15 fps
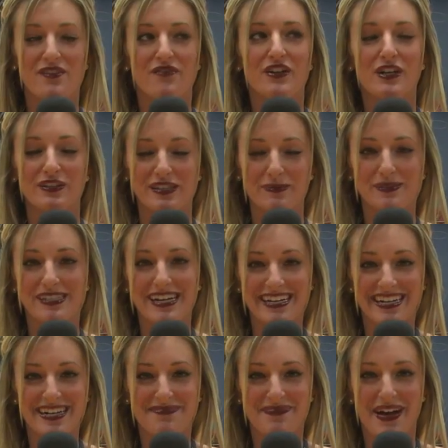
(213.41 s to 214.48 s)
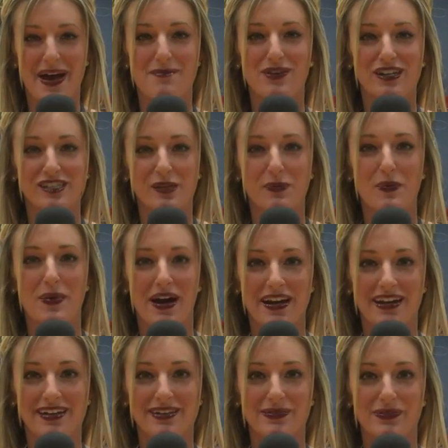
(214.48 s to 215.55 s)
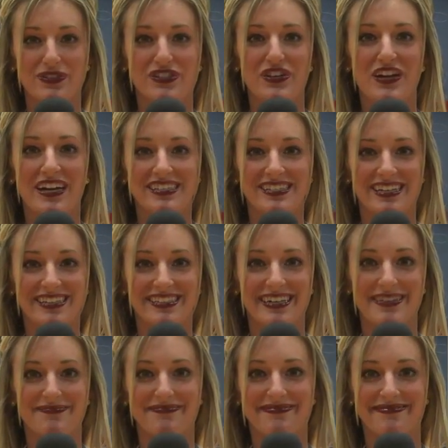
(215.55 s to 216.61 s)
For GoZips.com, I'm Chrissy Perbonic. We'll see you guys next time.